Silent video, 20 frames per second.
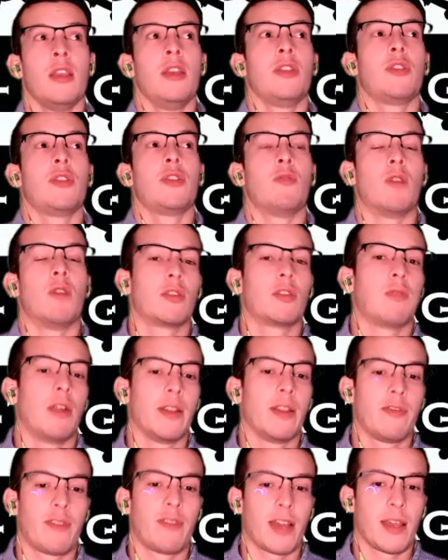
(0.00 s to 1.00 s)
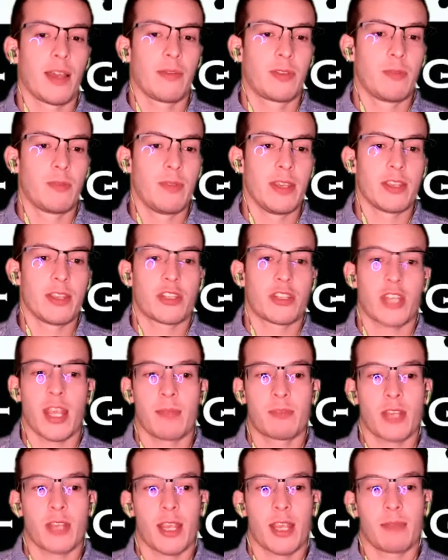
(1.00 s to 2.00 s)
to 125 to be a
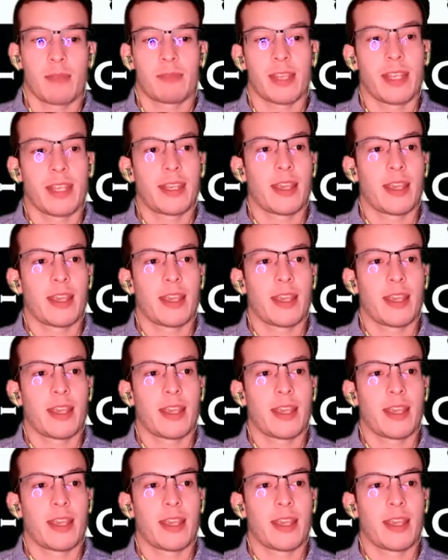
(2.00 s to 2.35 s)
champ, take